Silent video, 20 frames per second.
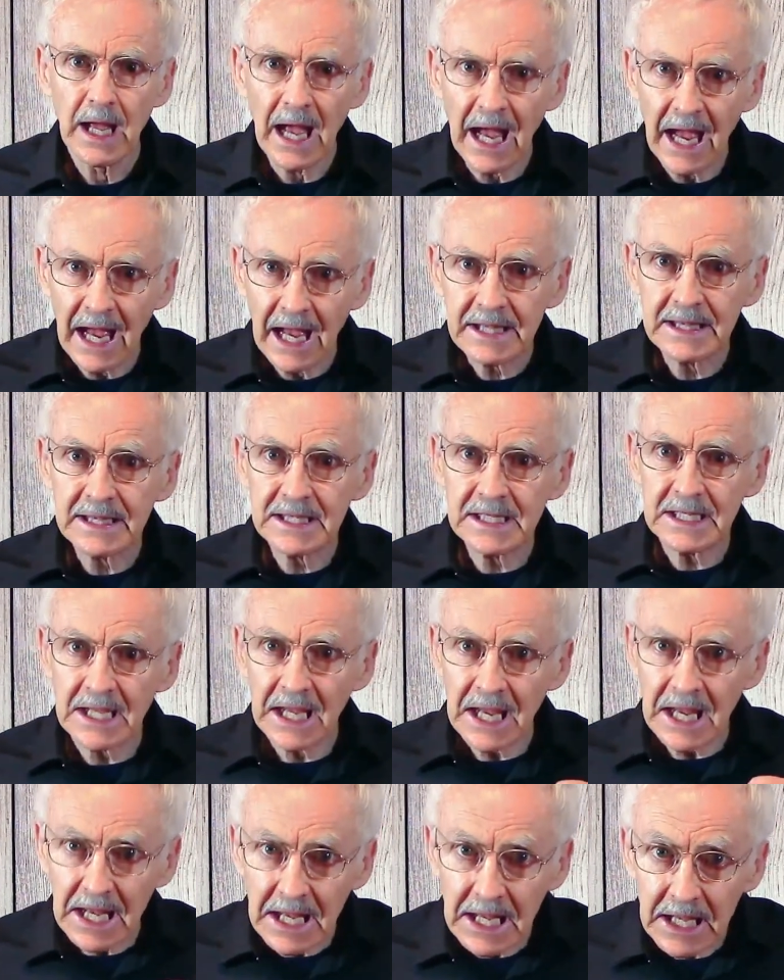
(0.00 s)
At the
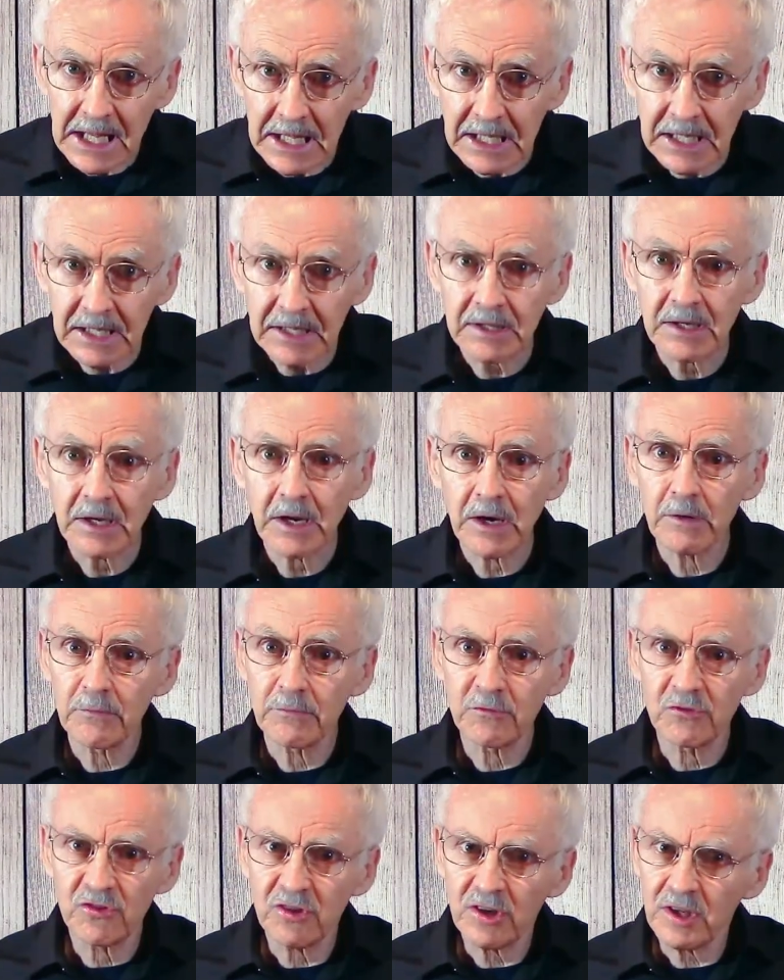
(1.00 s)
end
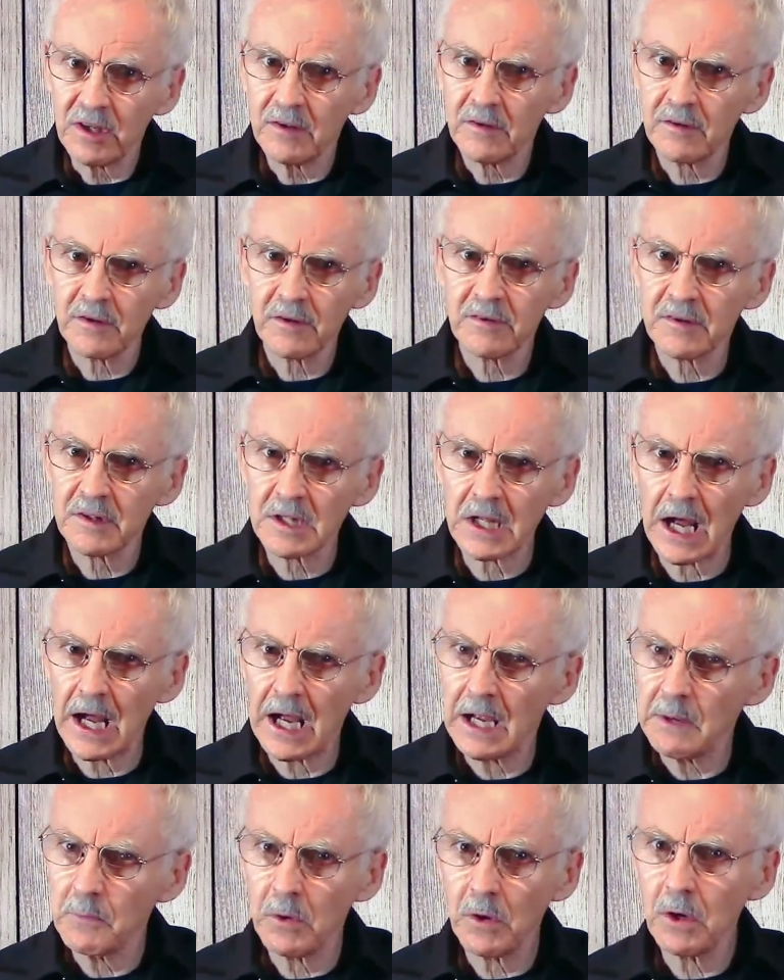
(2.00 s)
of Jesus'
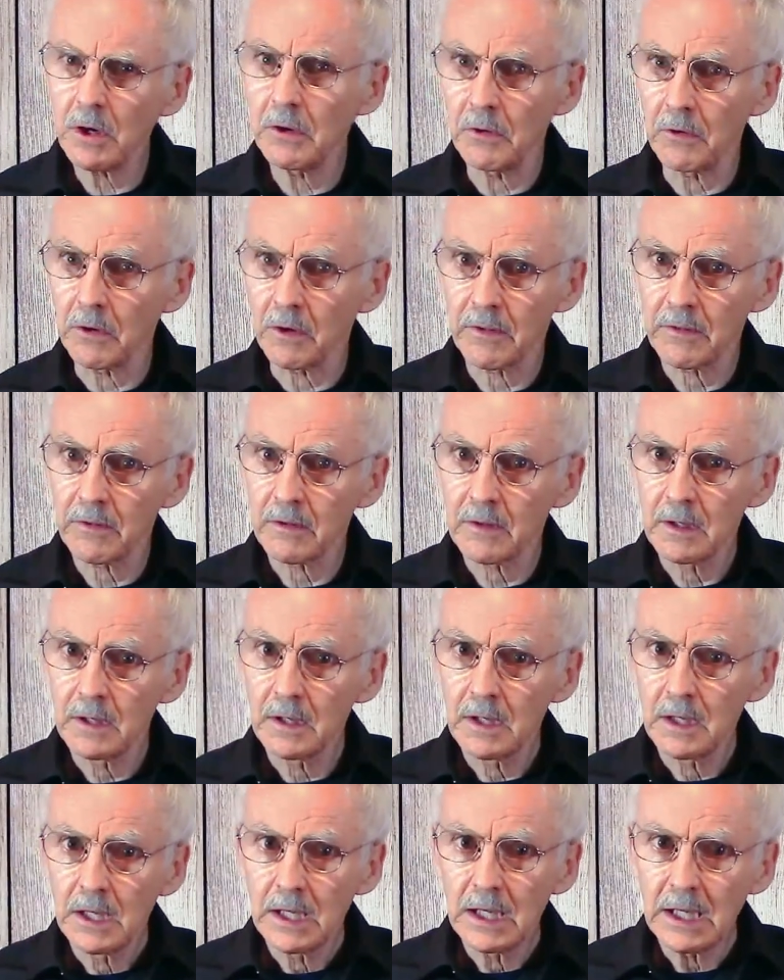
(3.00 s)
time on
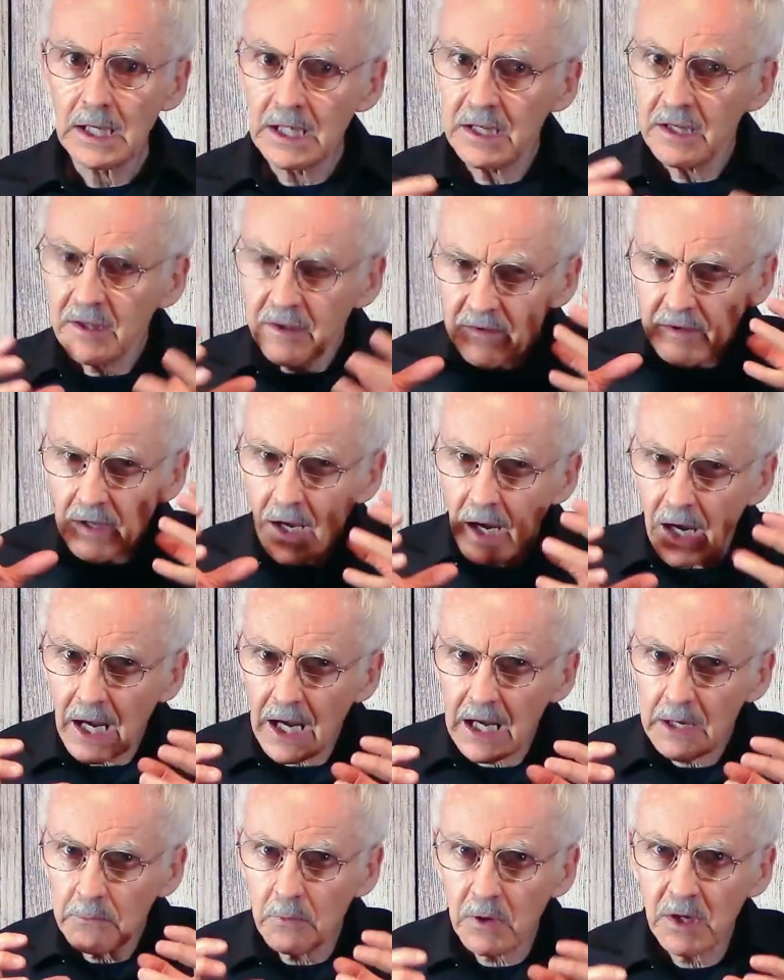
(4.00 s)
earth, in His
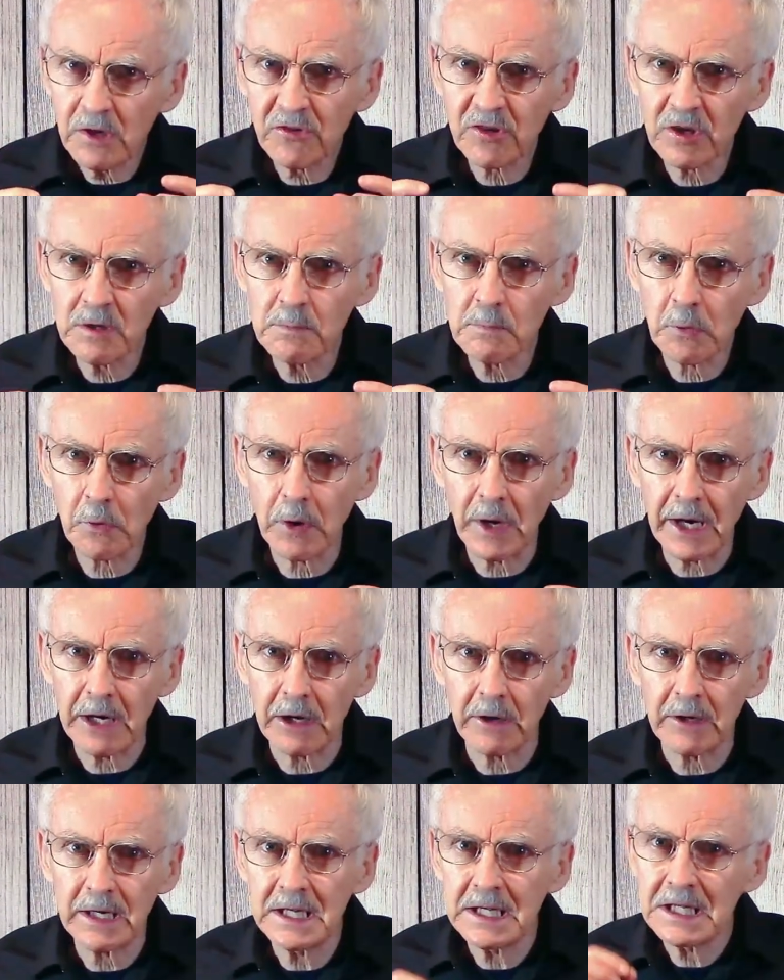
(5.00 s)
heart-wrenching prayer
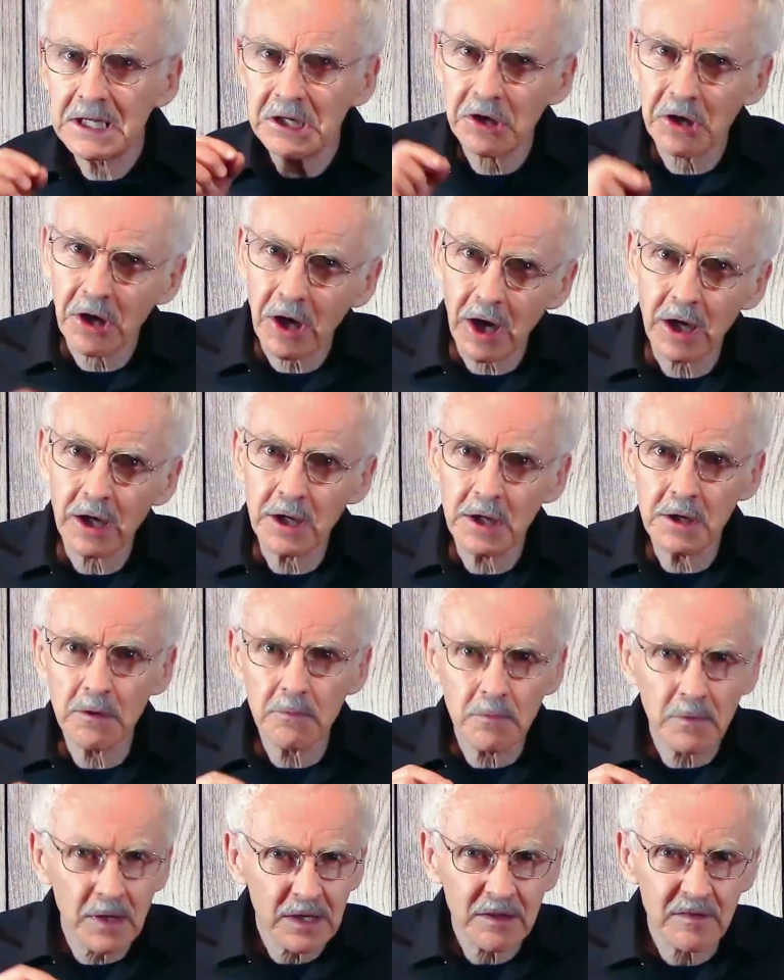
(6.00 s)
in the Garden
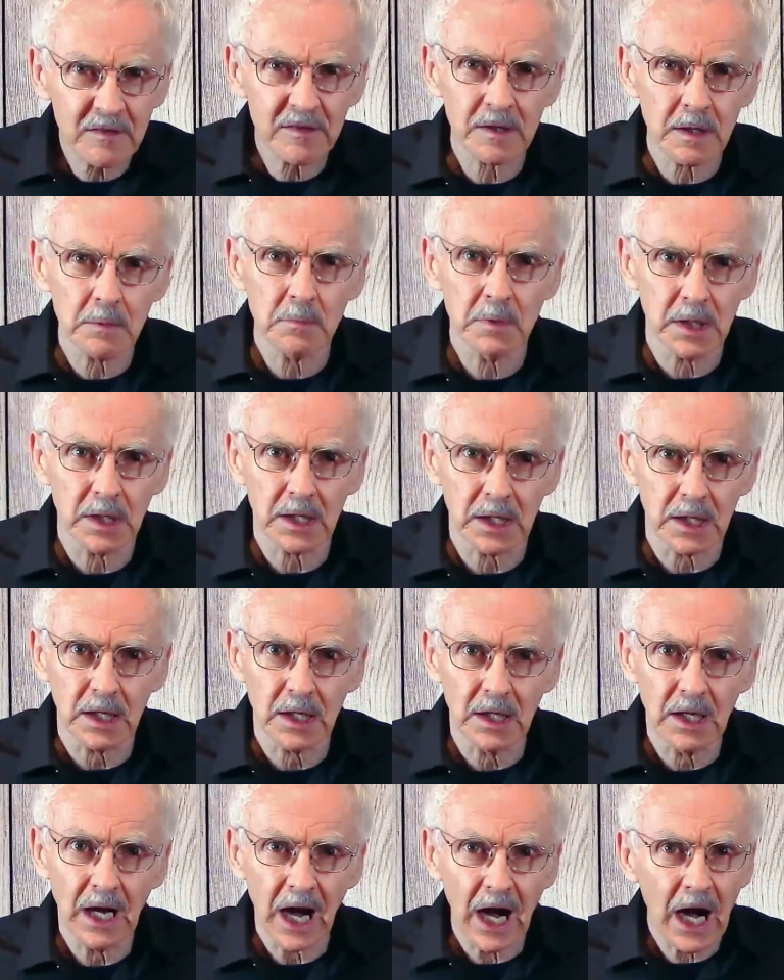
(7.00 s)
of Gethsemane,
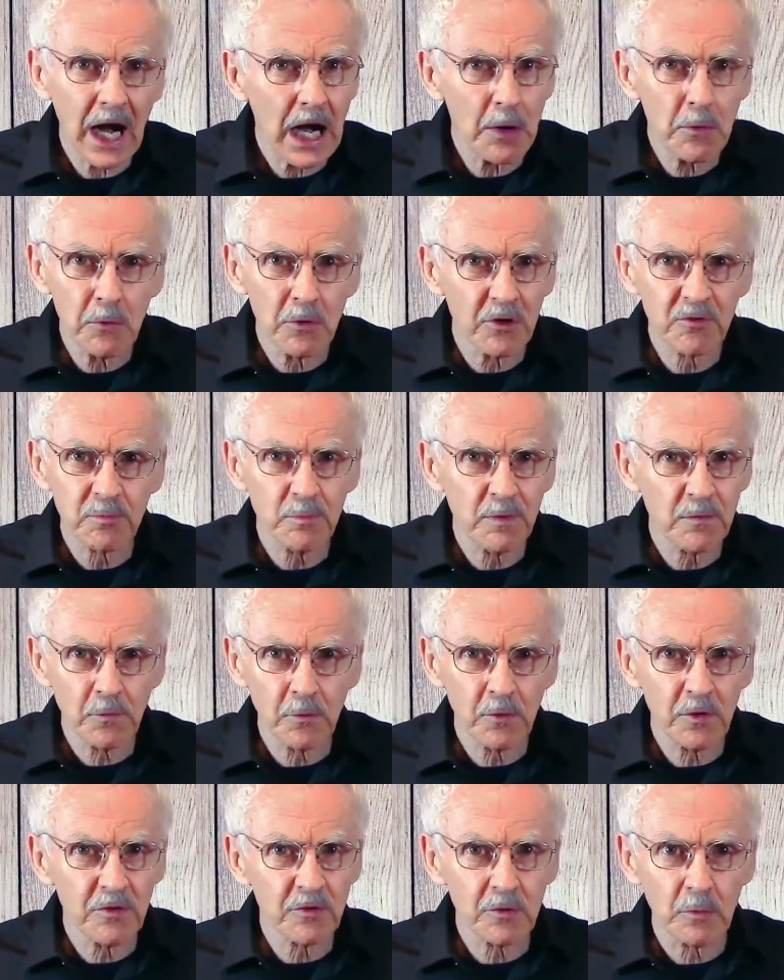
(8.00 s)
hours
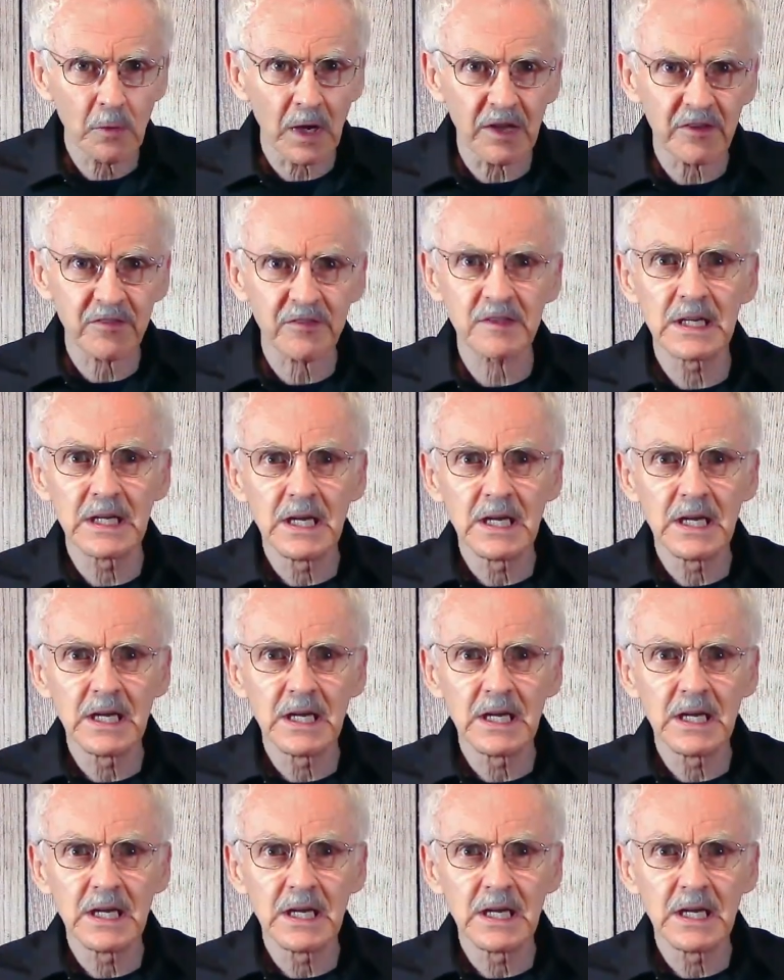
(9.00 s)
before His arrest,